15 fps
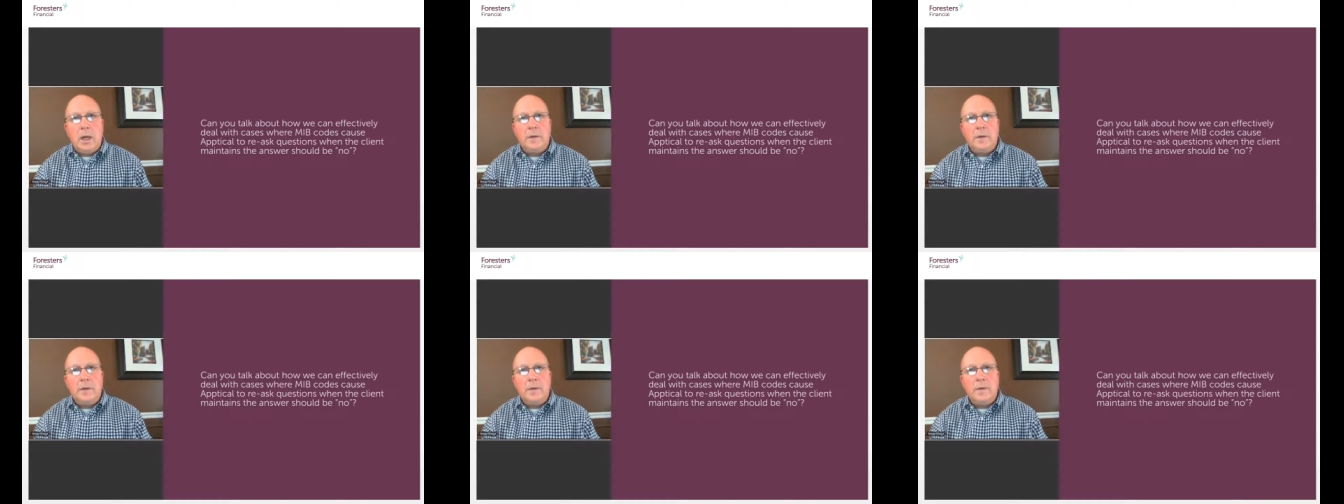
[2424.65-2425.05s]

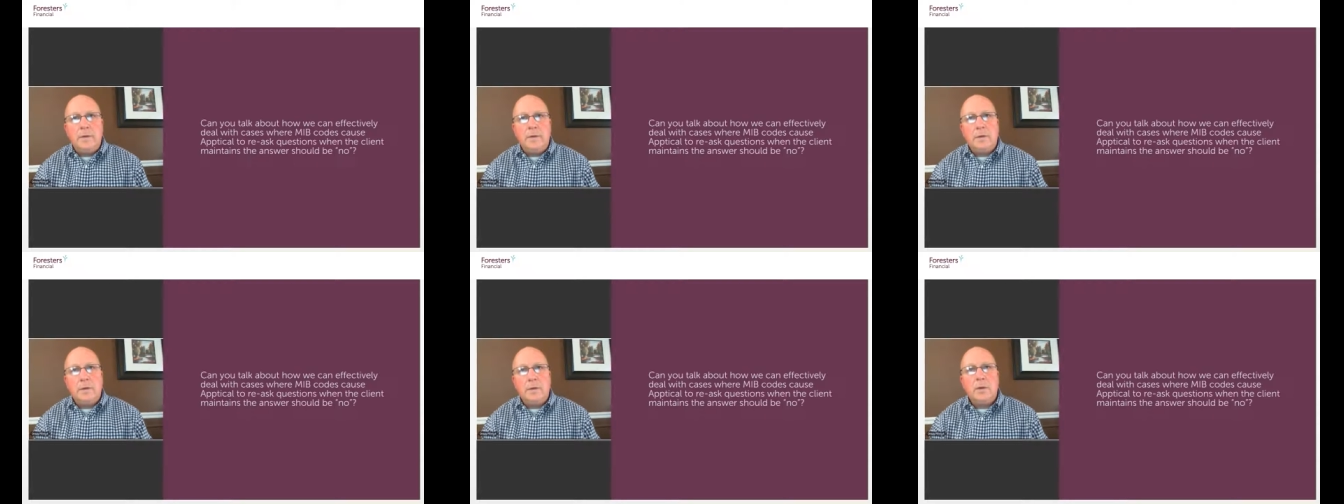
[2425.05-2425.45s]
And
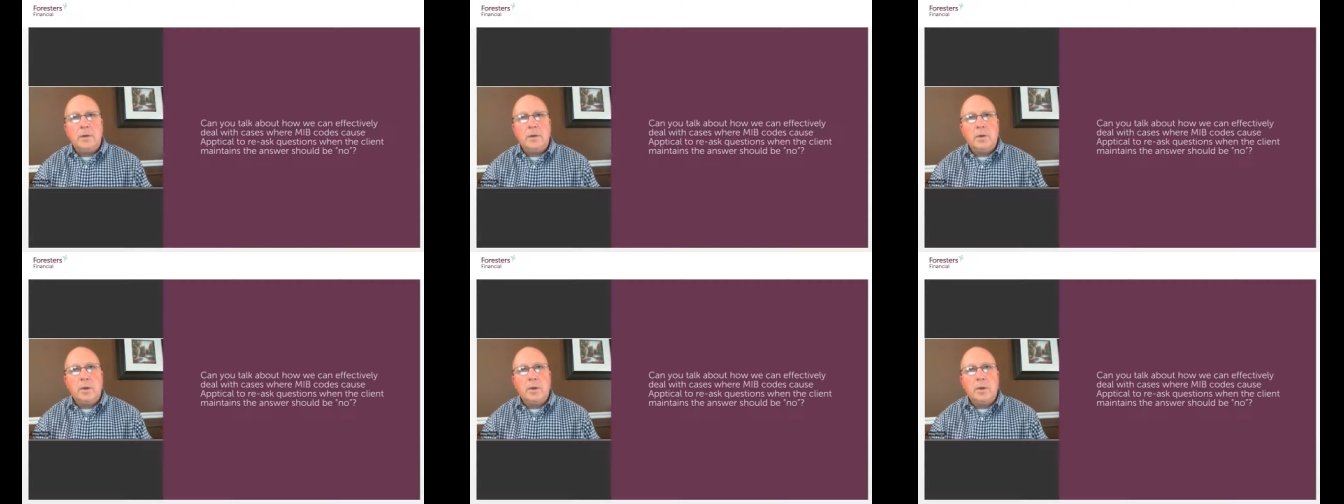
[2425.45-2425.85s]

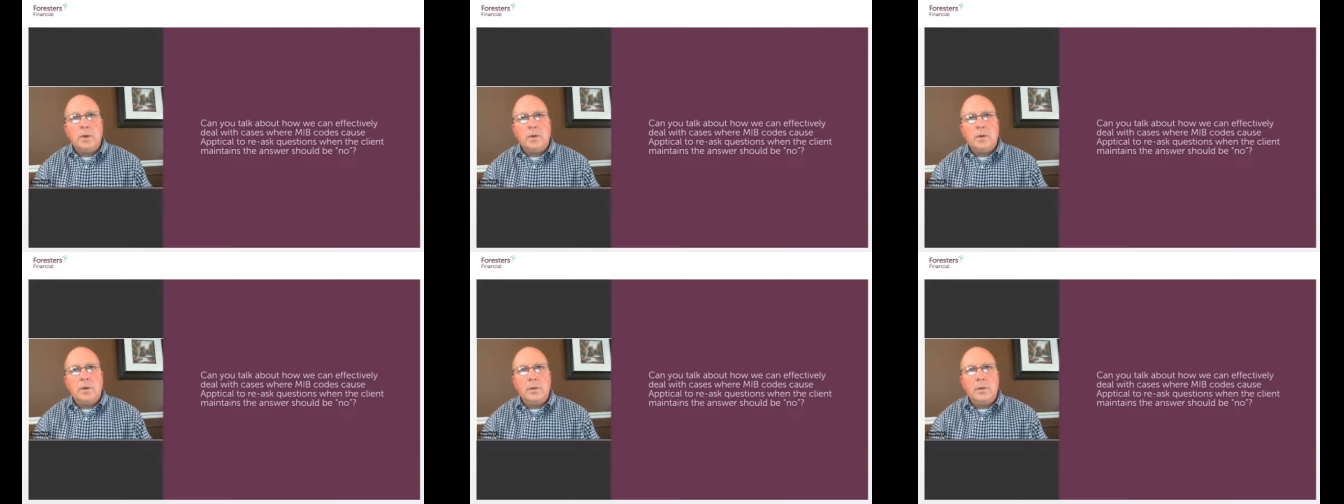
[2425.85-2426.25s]
then
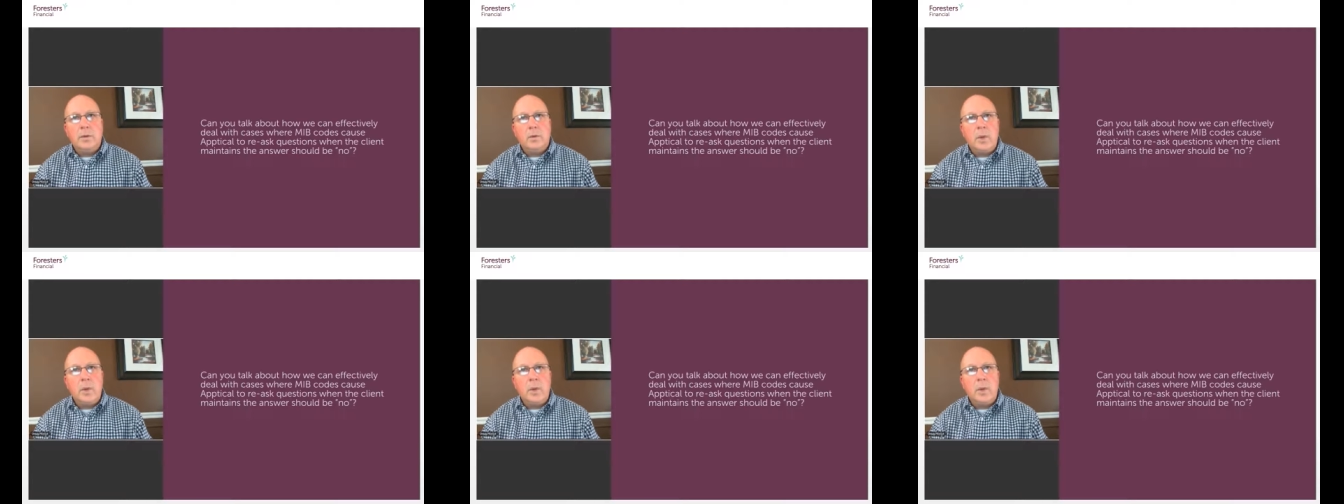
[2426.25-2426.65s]

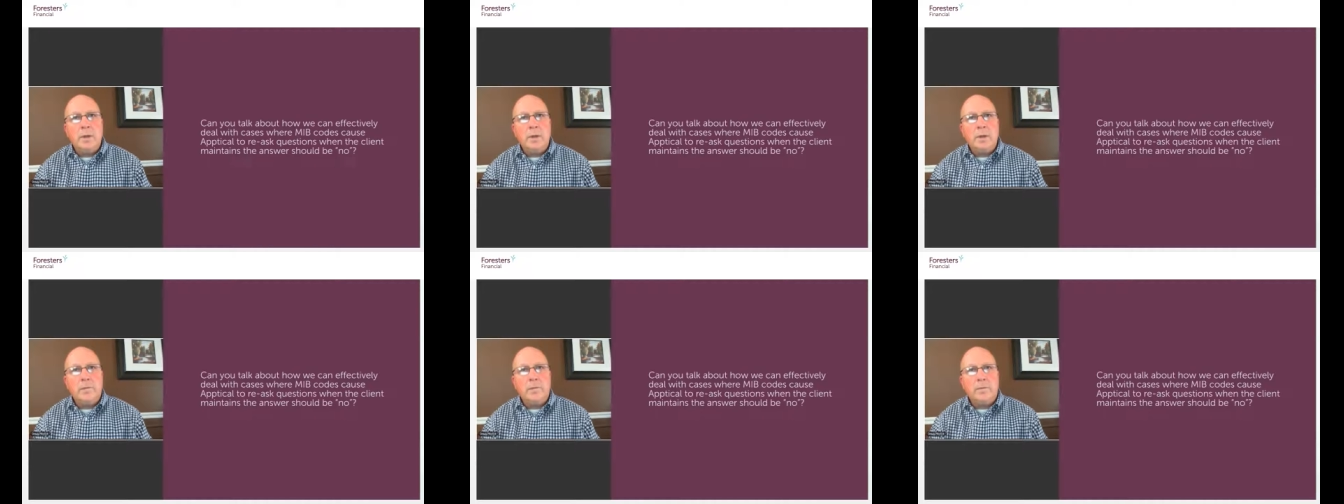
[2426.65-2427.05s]

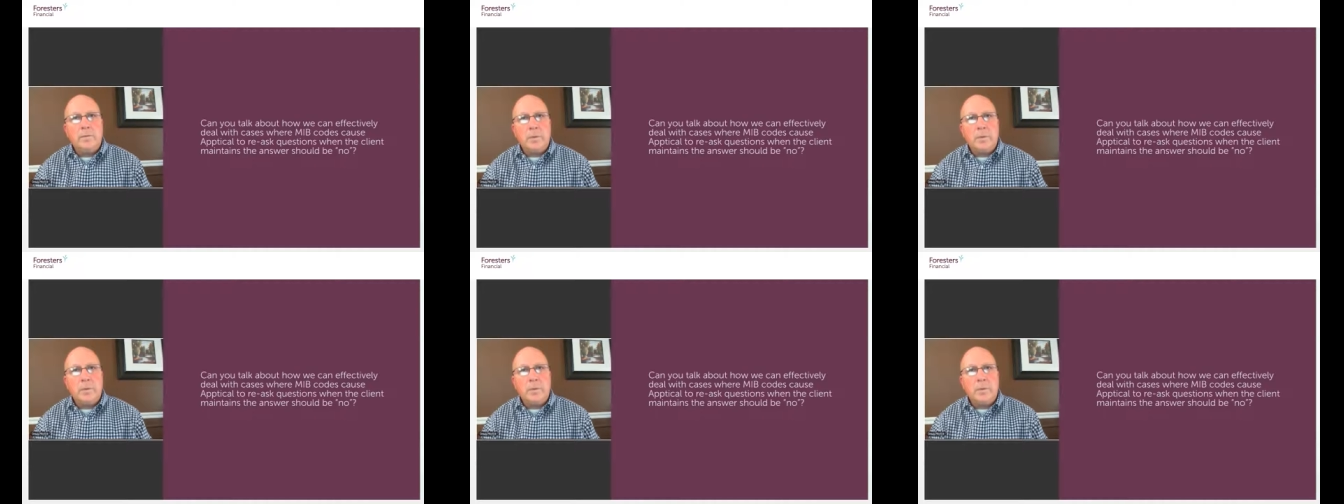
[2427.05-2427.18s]
when,